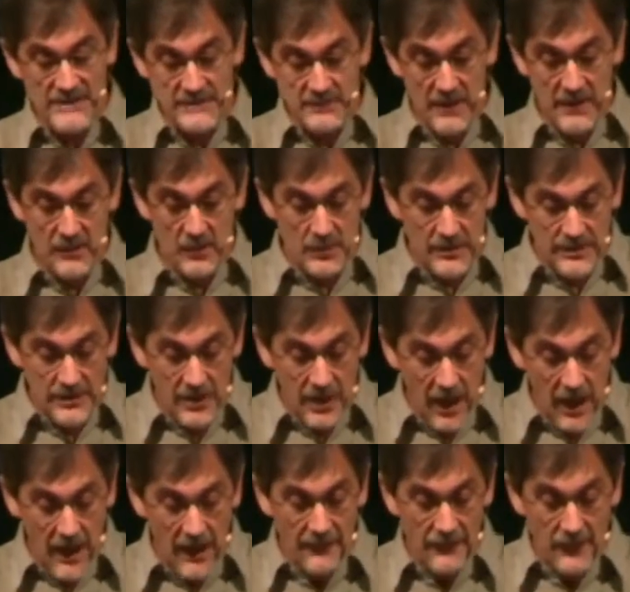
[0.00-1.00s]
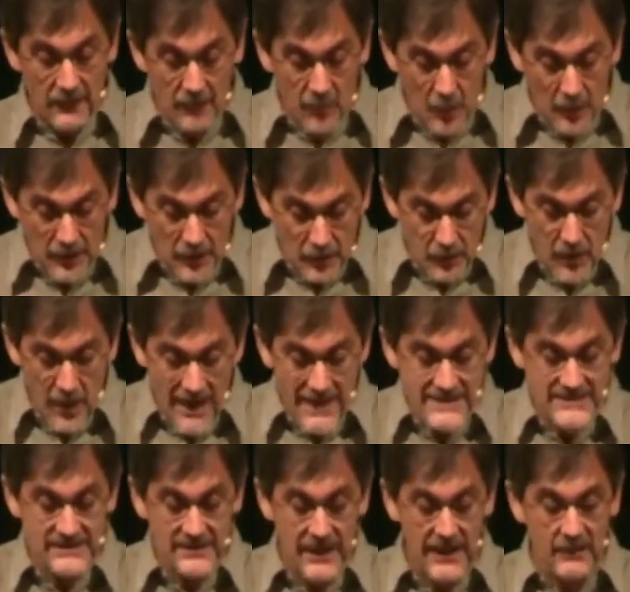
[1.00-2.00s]
we spend with God, the more
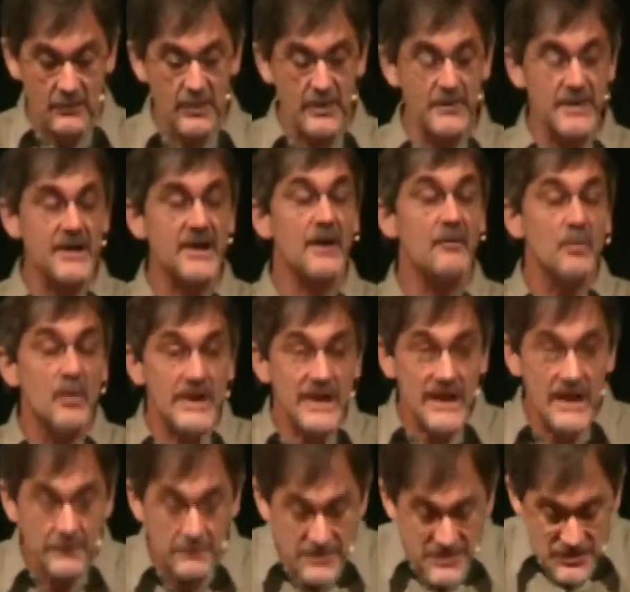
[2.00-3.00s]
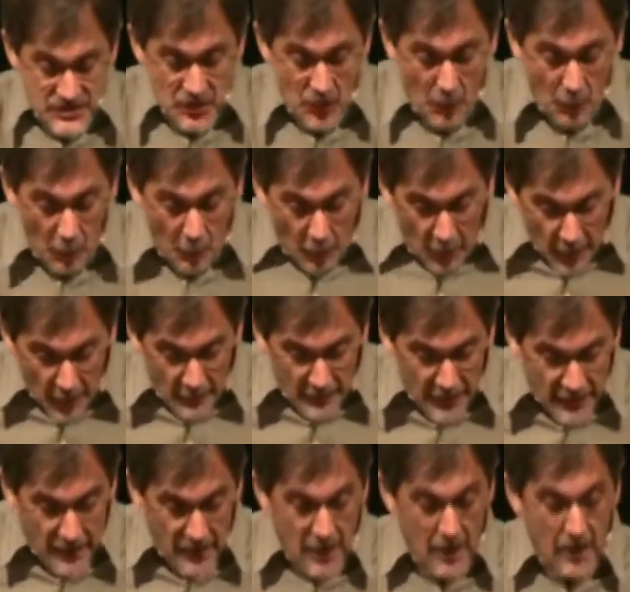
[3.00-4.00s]
Christ like we become. We
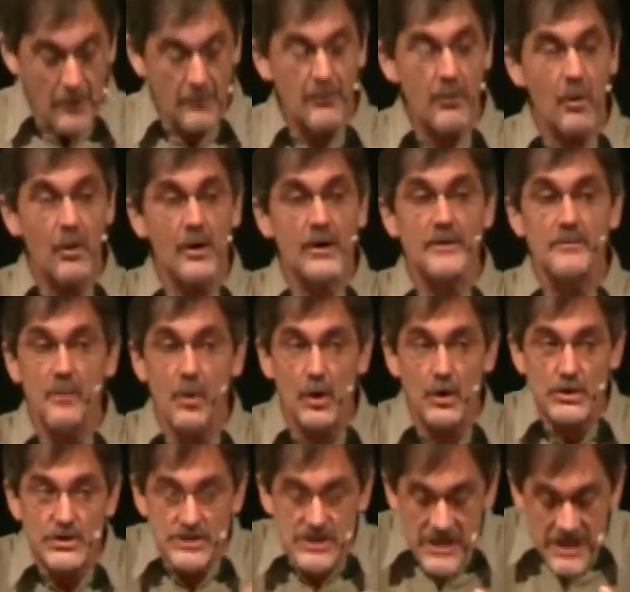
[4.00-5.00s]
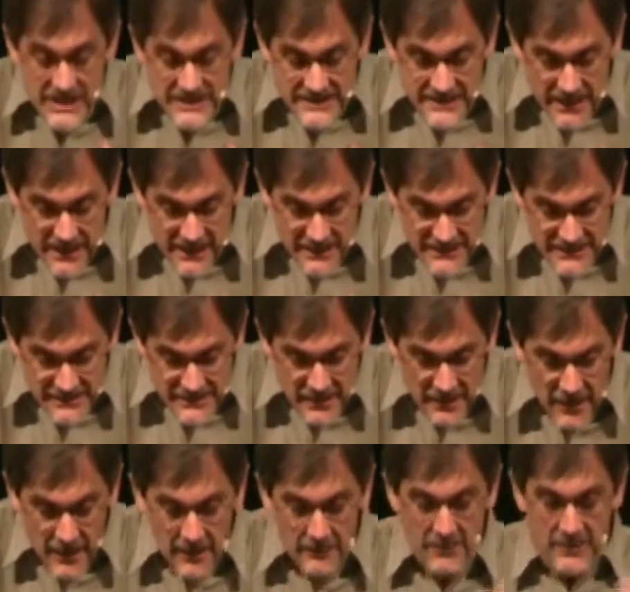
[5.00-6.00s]
absorb more and more Jesus,
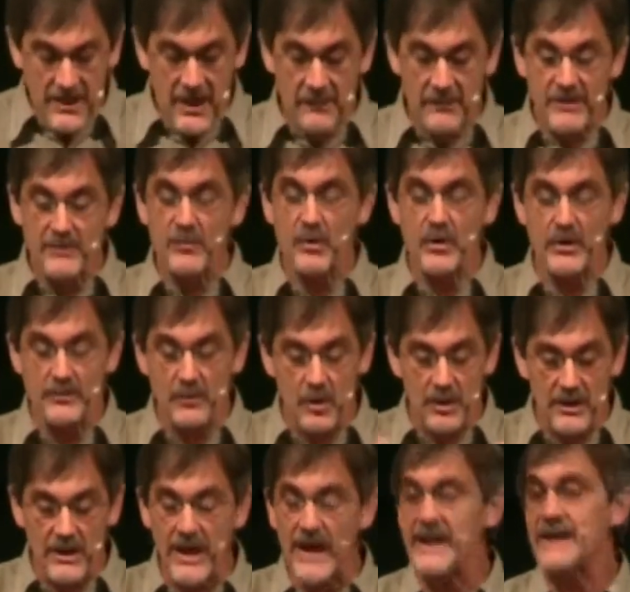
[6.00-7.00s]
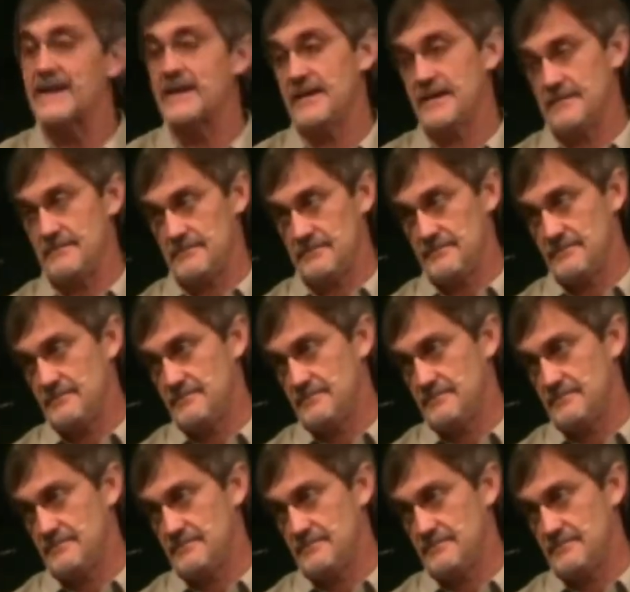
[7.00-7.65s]
becoming more and more like Him.